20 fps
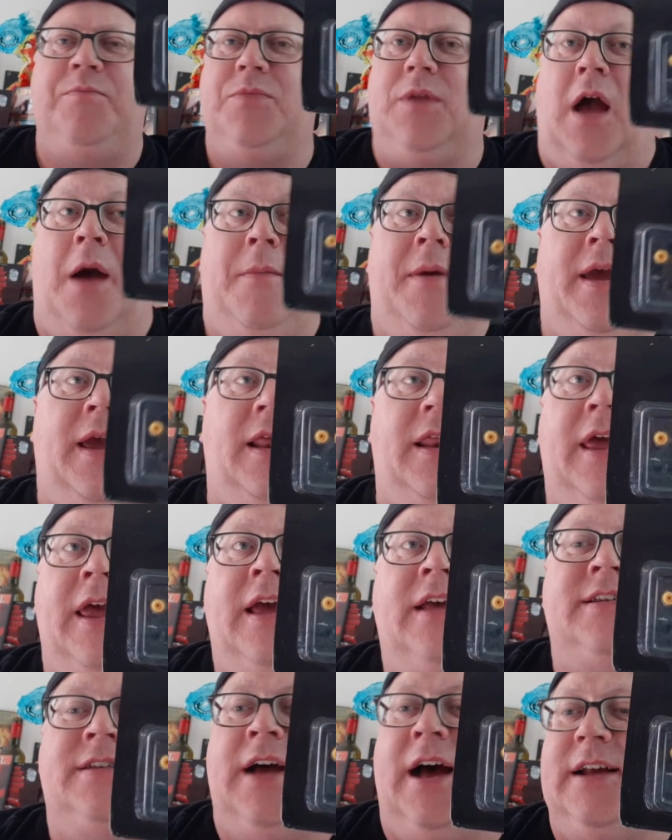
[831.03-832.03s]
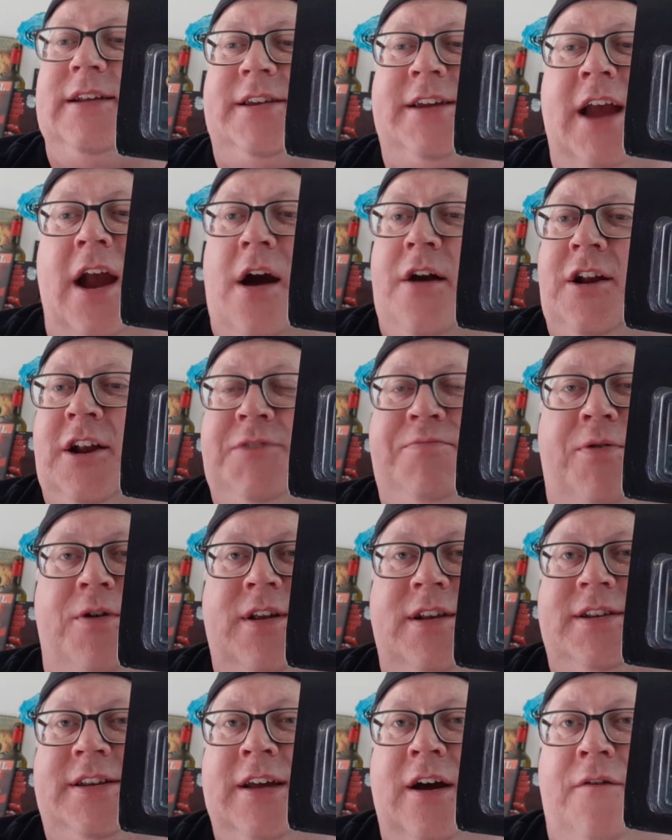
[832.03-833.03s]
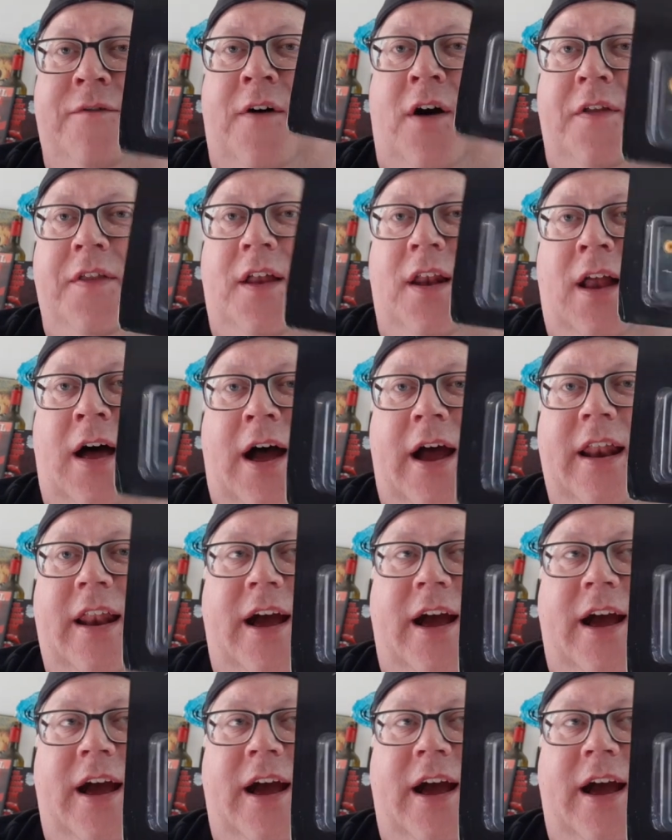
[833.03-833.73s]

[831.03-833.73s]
I mean, he is not scared to just put himself on the line